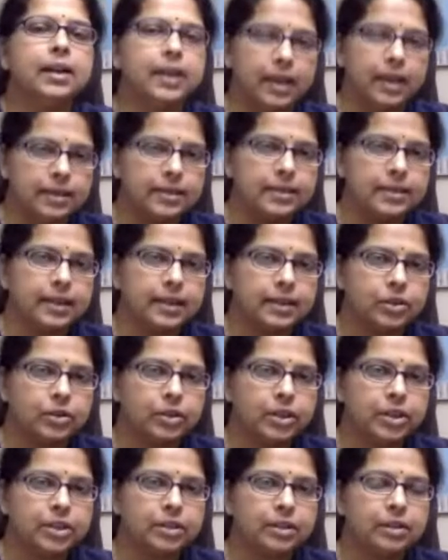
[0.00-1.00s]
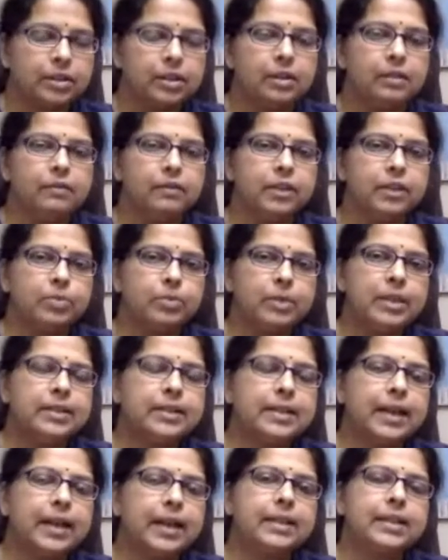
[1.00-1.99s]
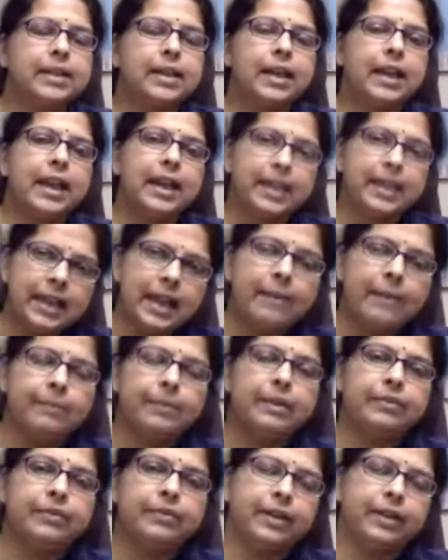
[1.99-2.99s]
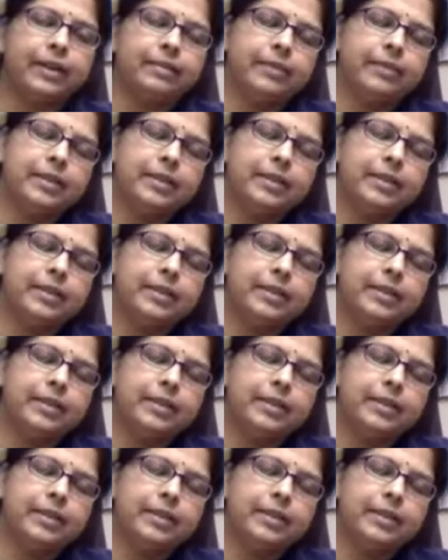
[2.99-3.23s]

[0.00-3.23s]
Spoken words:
gain saturation, which means that any amplifier,